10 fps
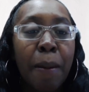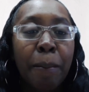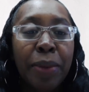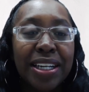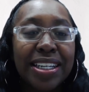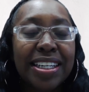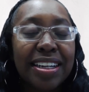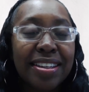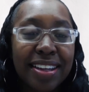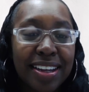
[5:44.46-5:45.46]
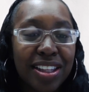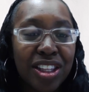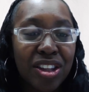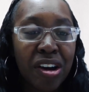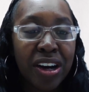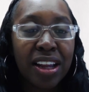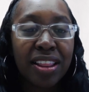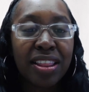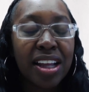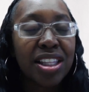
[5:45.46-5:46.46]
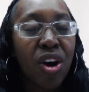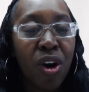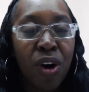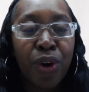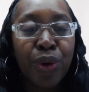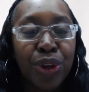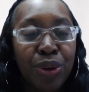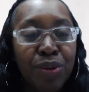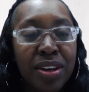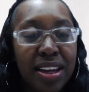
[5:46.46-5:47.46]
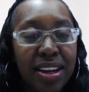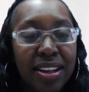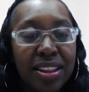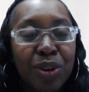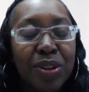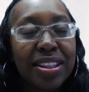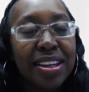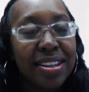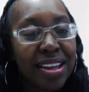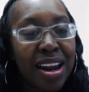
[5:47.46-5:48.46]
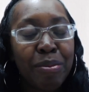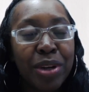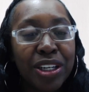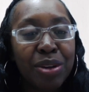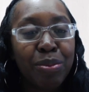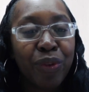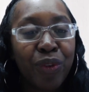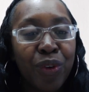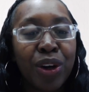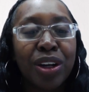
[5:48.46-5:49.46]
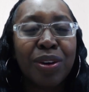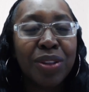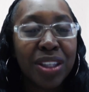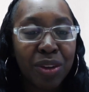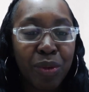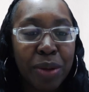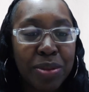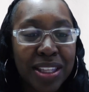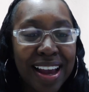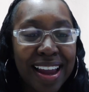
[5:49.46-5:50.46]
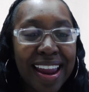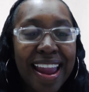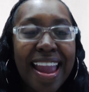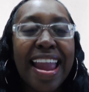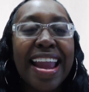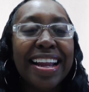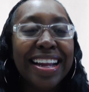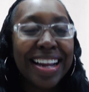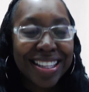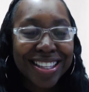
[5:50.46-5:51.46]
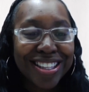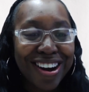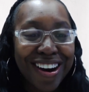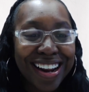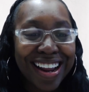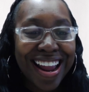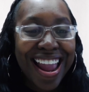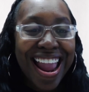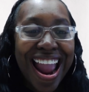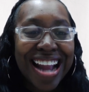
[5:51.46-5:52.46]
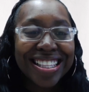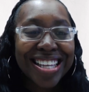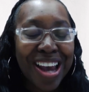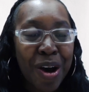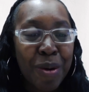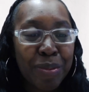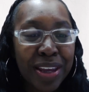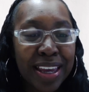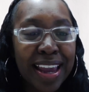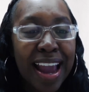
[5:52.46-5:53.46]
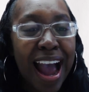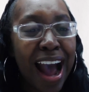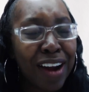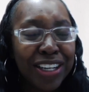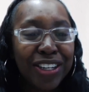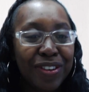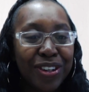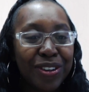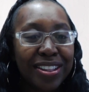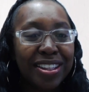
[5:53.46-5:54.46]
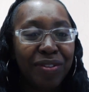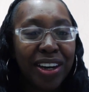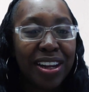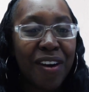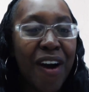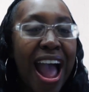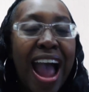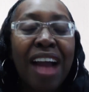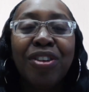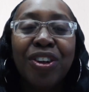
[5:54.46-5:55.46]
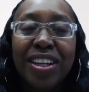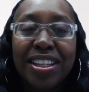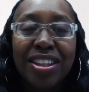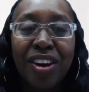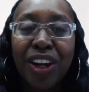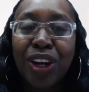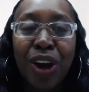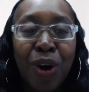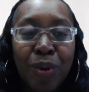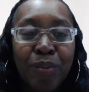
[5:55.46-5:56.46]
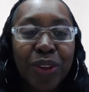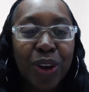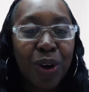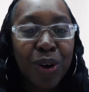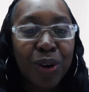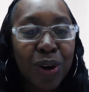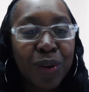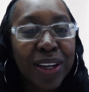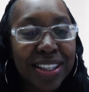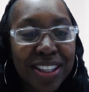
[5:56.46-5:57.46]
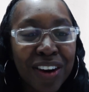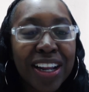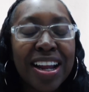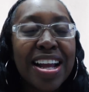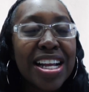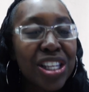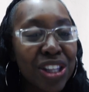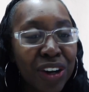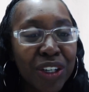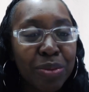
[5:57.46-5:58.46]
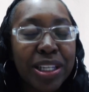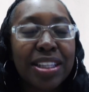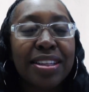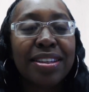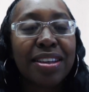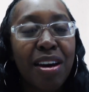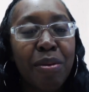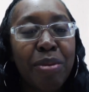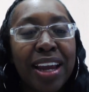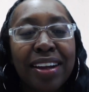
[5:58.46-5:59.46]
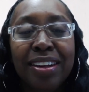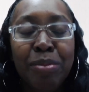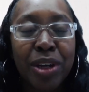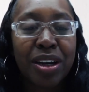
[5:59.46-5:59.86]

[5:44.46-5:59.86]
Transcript: But just to get started, that's all you need. Those things that I mentioned before, go to the website, get started, and tell me, how did you enjoy this video? After you get started, go, get started, start your business, come back, leave me a